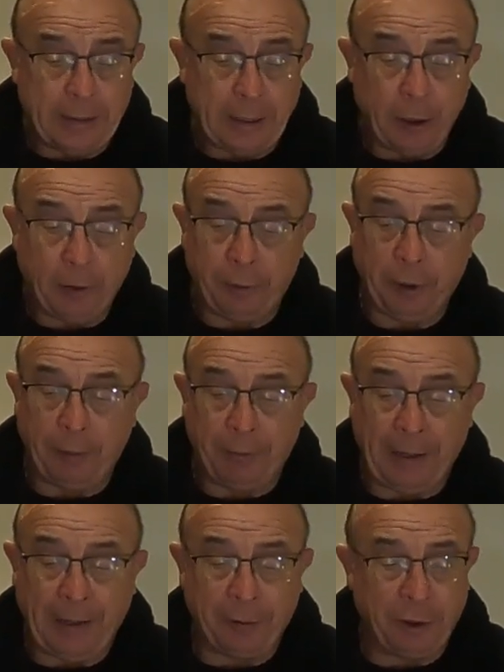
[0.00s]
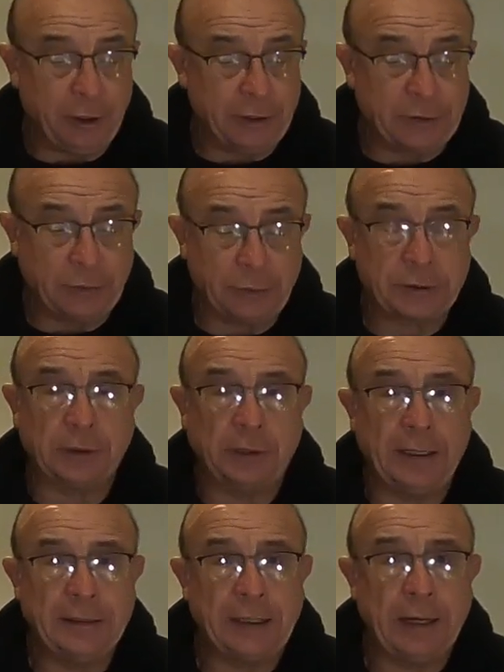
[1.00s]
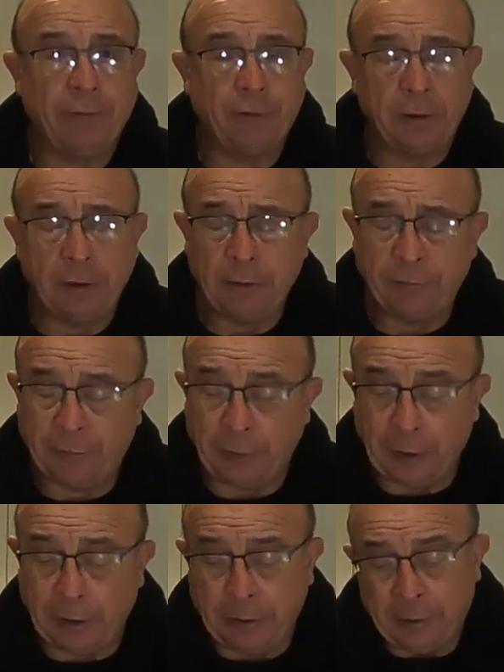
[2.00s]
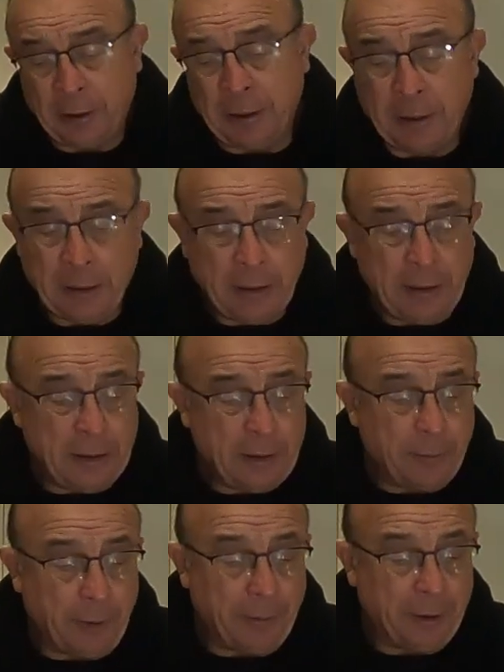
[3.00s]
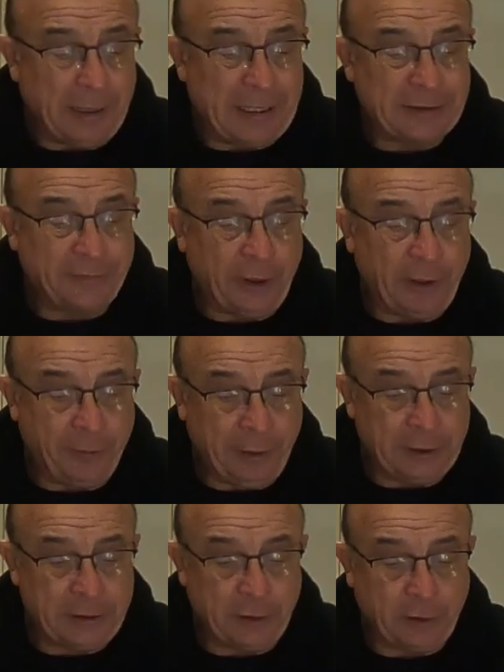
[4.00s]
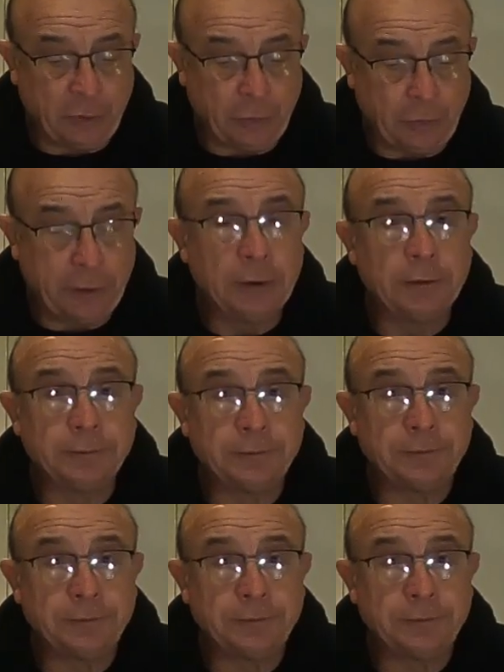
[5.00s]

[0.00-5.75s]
Then I'll put a barbecue sauce glaze over it for probably the last 5 minutes of the cook.